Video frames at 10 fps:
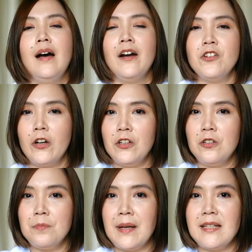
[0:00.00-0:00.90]

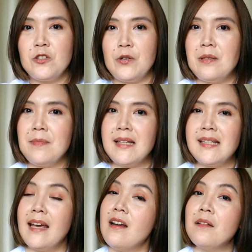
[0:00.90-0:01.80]
Hydroquinone-based treatments
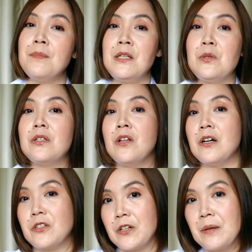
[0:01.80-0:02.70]
cannot be used
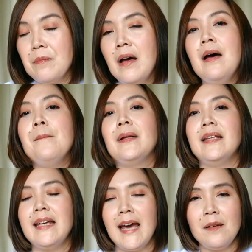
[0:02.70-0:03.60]
long-term, but
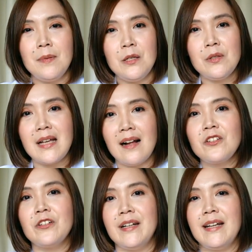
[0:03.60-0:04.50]
they can be used
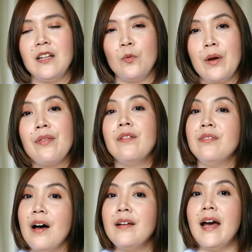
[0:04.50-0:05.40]
alternating with
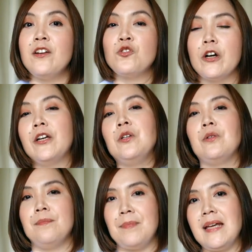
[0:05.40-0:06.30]

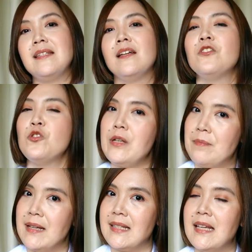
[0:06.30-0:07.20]
non-hydroquinone-based
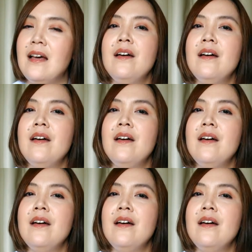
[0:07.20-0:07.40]
treatments.